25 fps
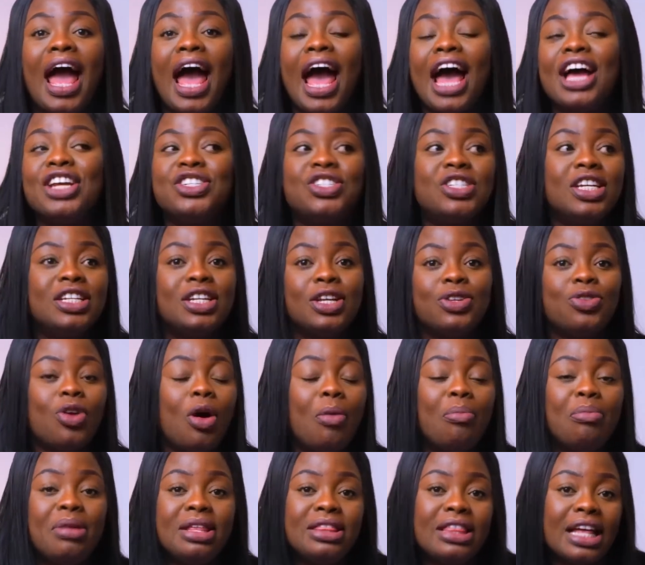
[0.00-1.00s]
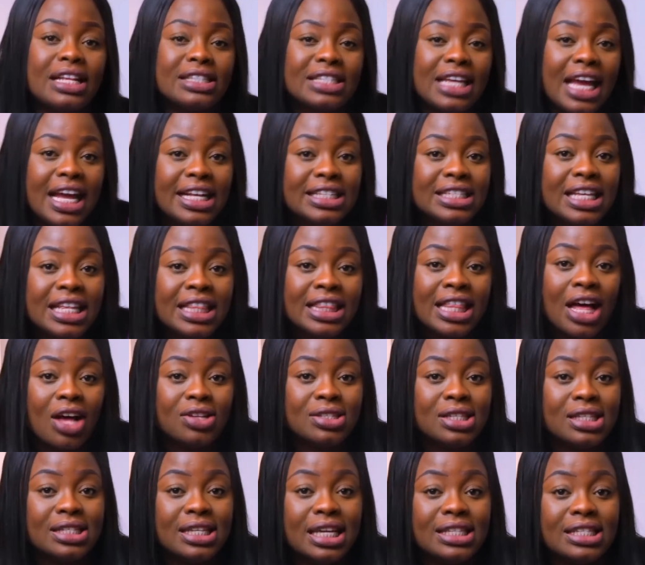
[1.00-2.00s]
and she did not meet that
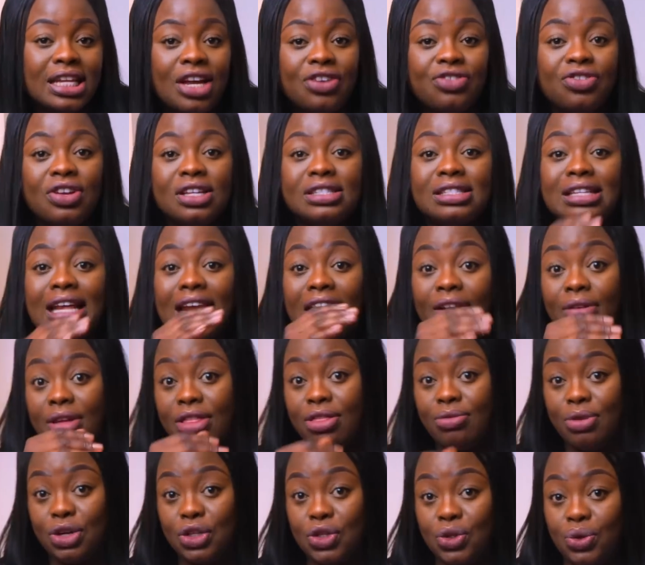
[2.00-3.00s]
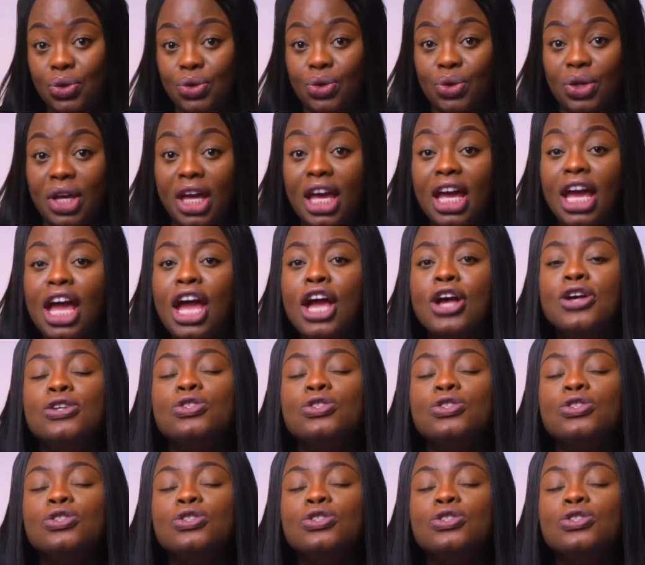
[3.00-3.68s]
18,600 salary threshold, okay?